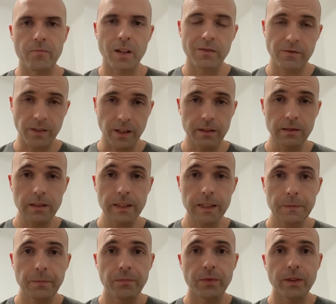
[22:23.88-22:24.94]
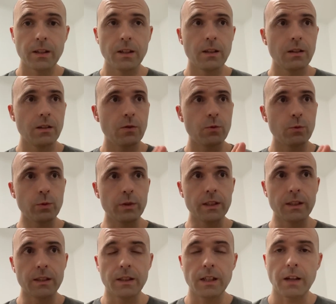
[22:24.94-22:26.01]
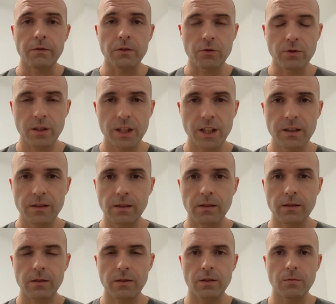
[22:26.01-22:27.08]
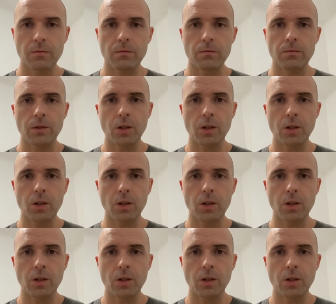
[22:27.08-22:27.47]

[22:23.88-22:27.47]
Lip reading: Finally, we have to change some